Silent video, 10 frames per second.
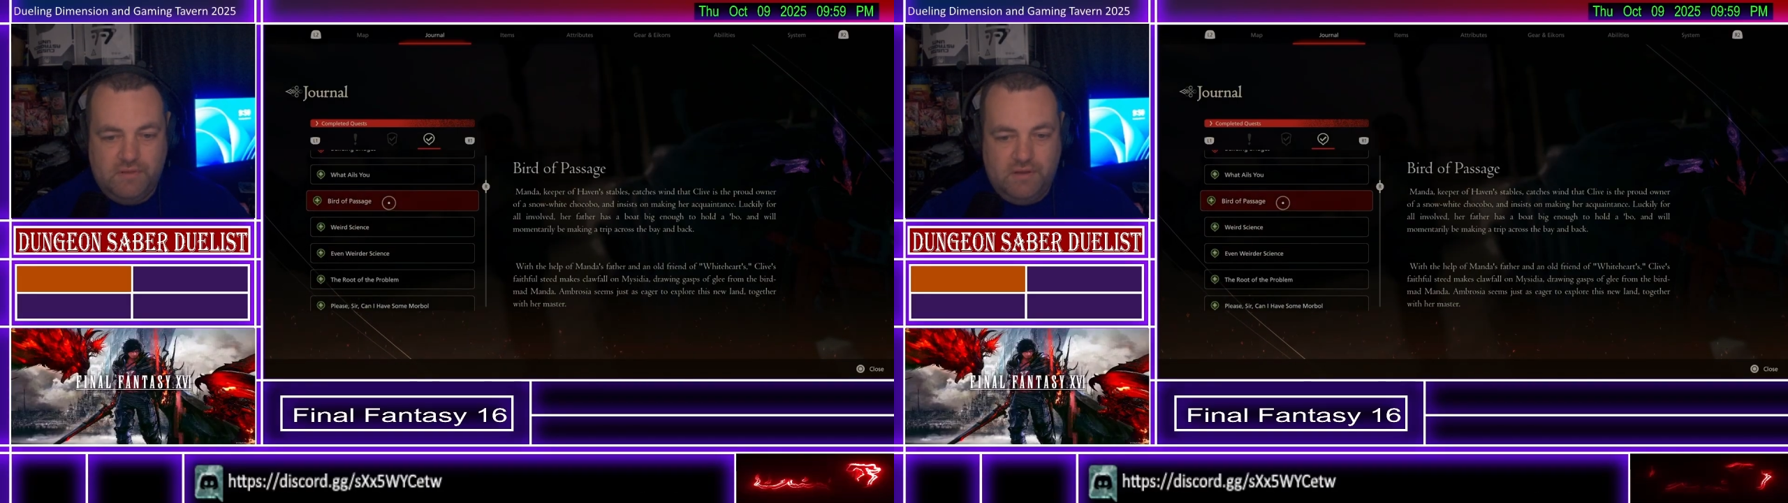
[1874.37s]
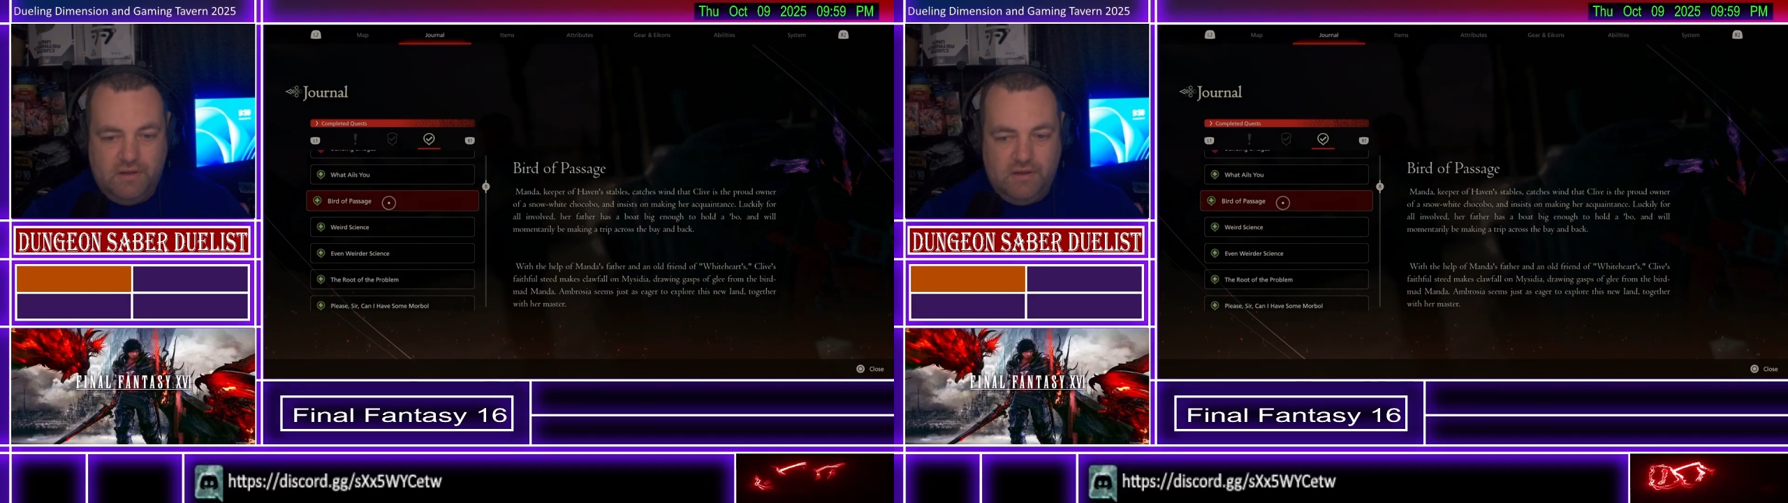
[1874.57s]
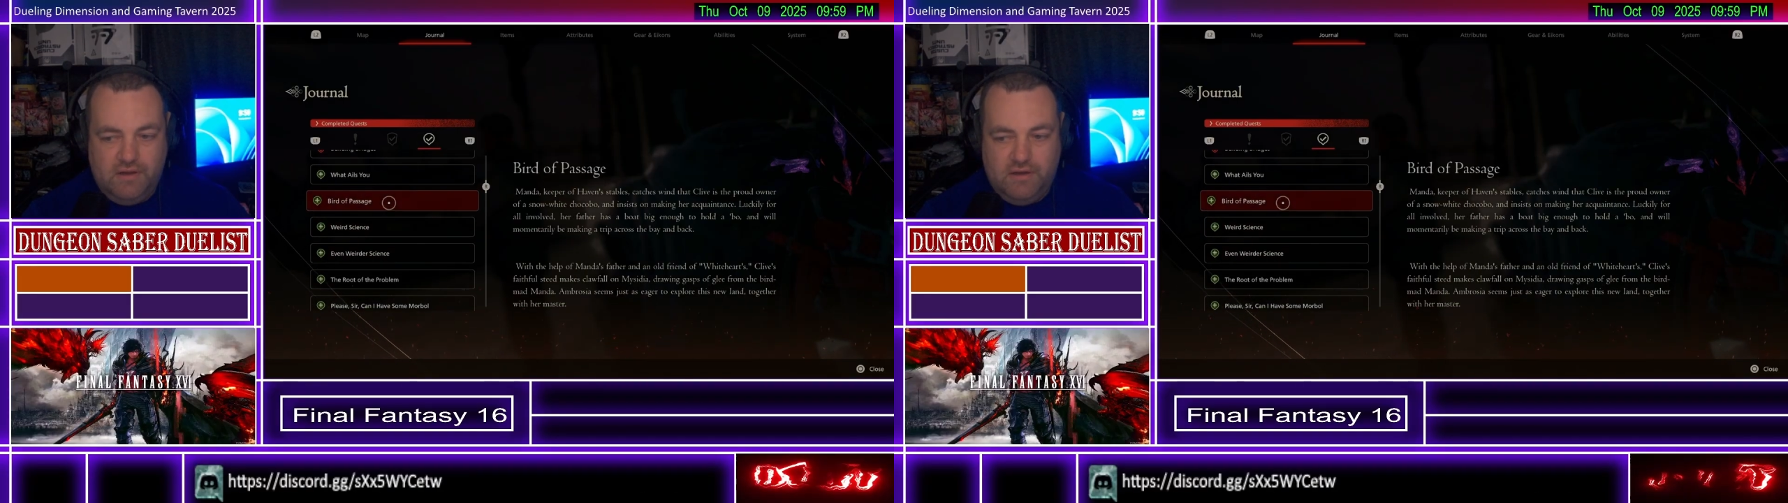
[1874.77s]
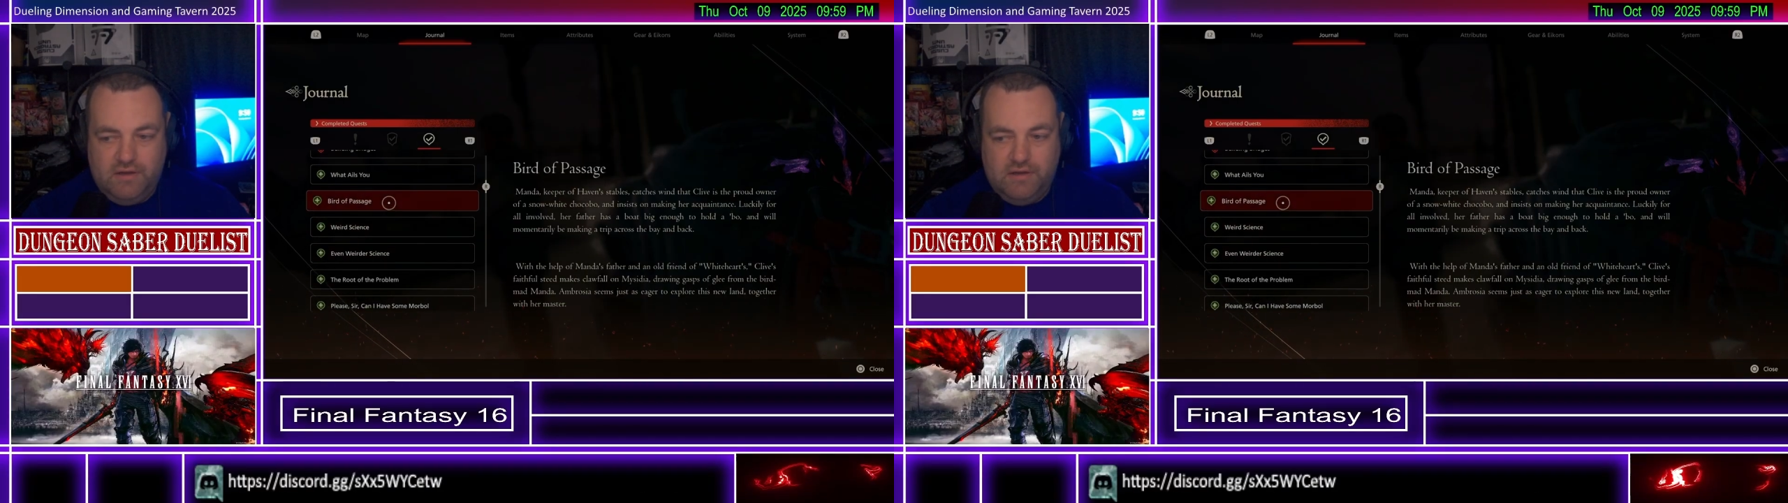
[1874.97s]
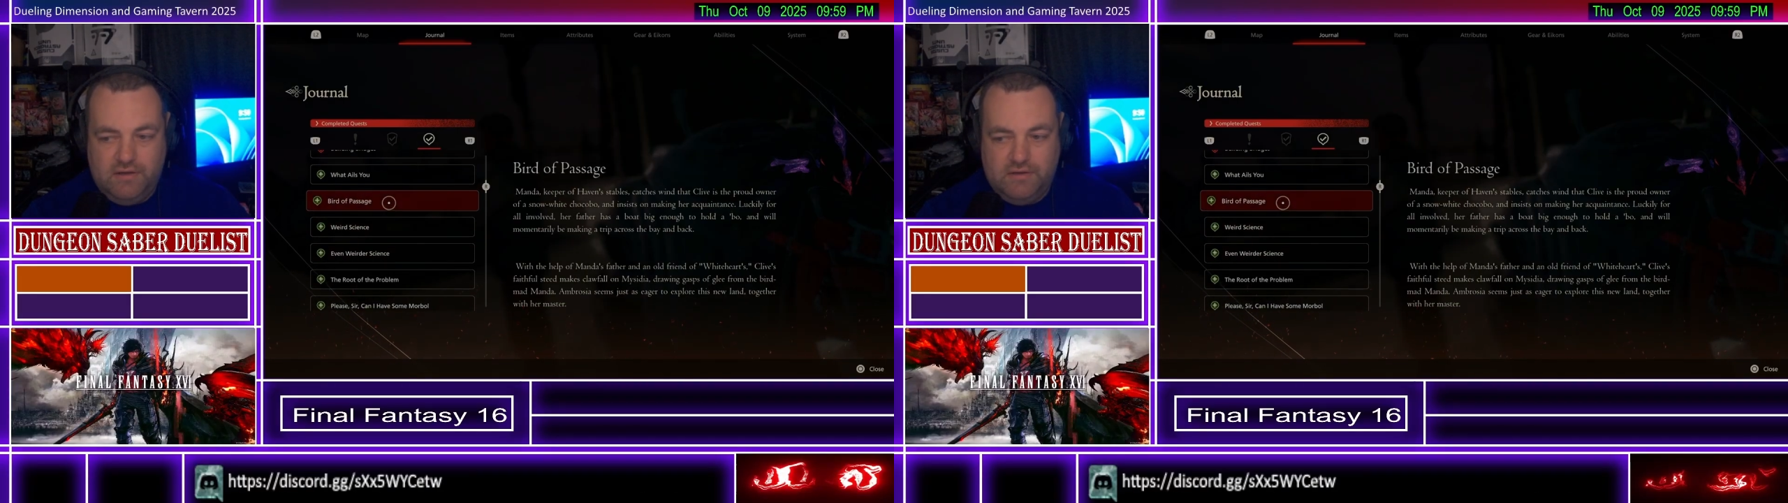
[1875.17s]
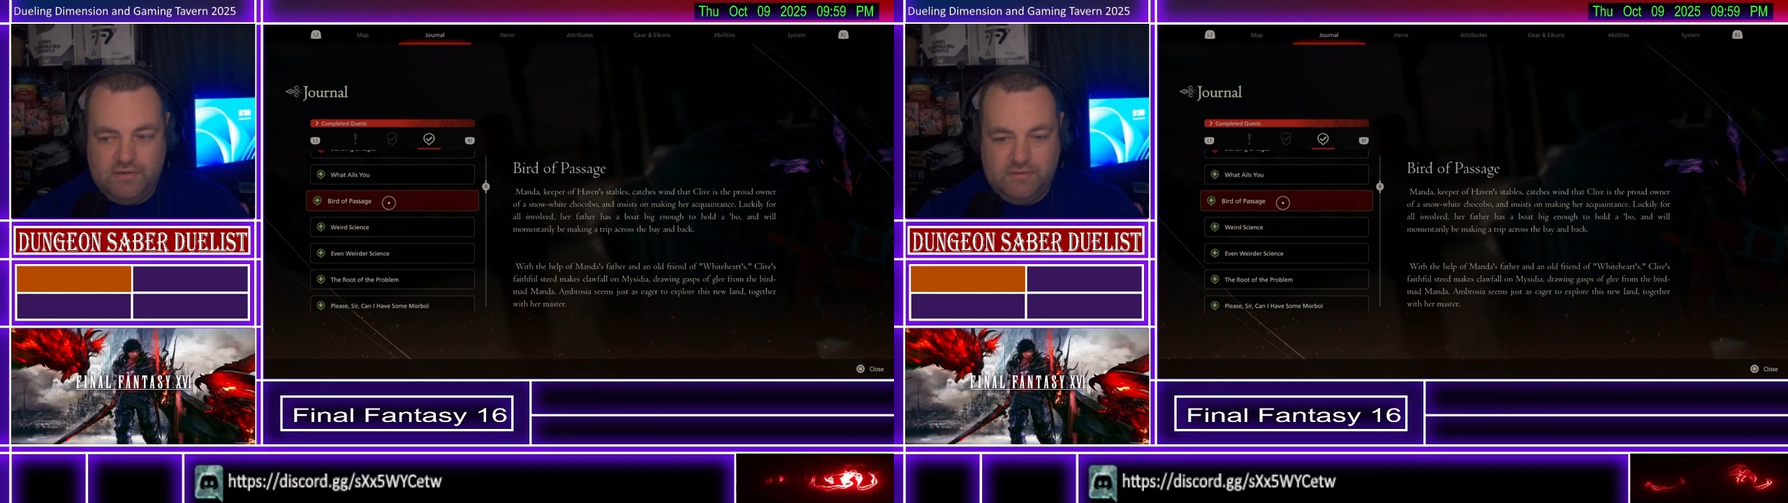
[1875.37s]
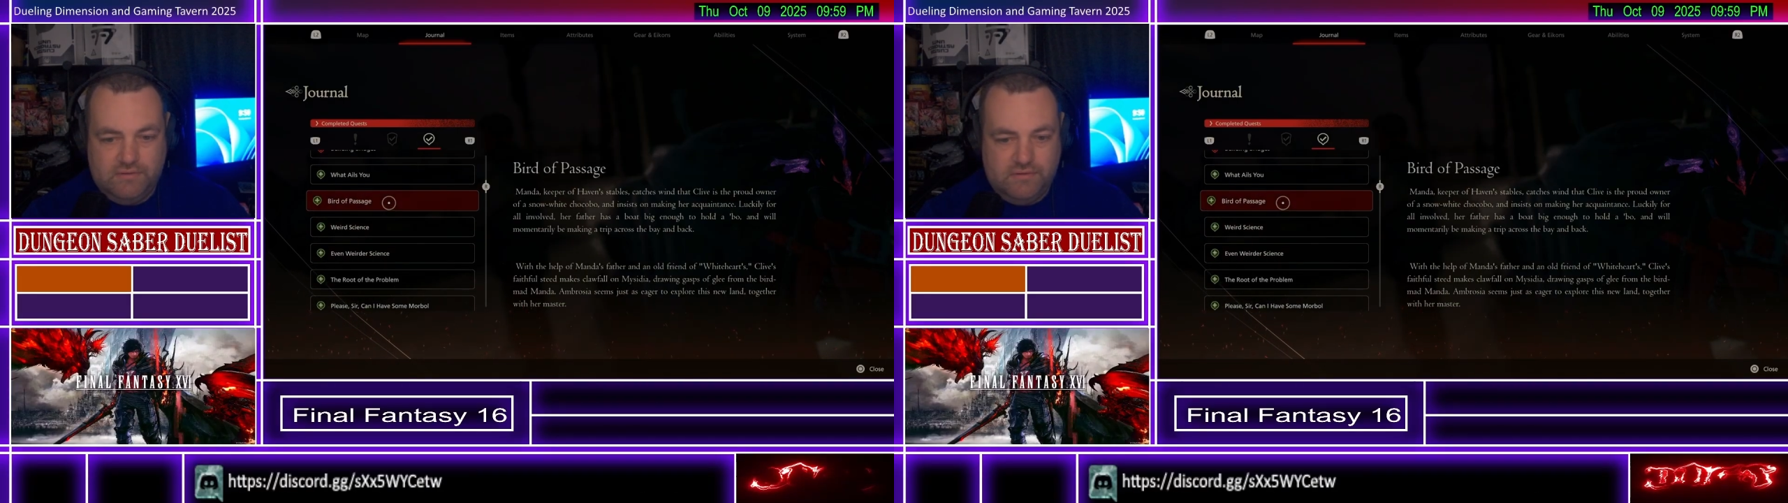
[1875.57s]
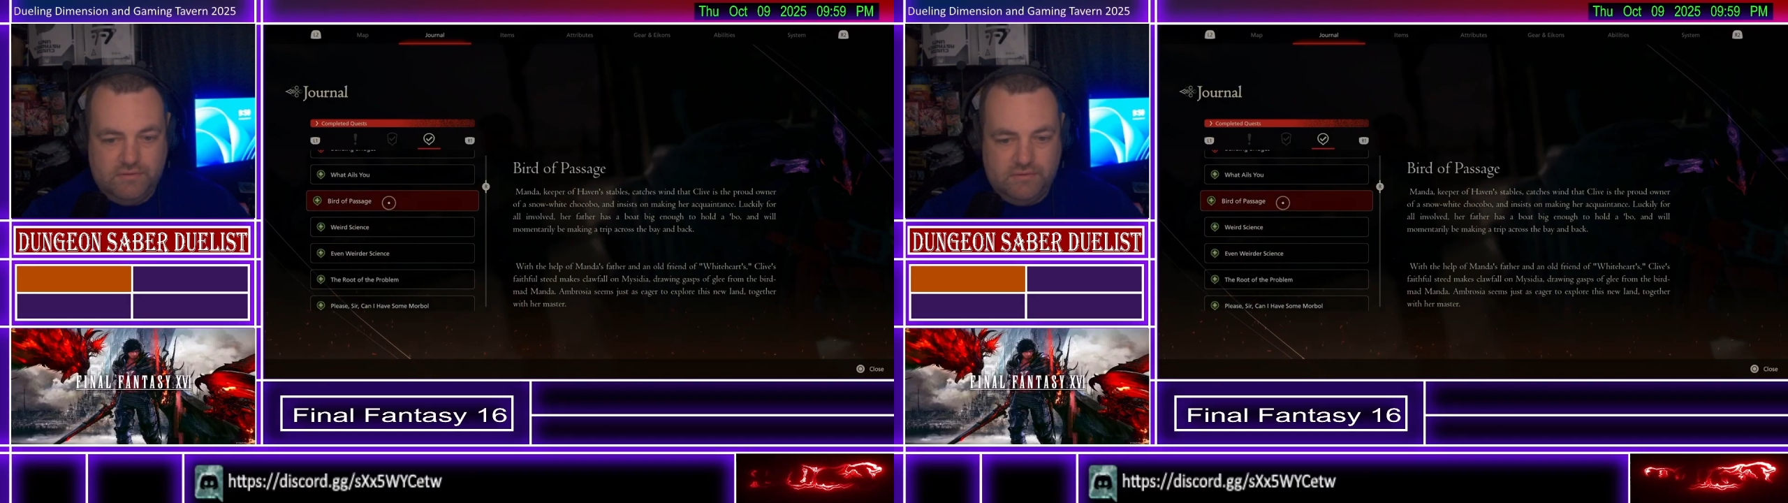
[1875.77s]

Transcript: not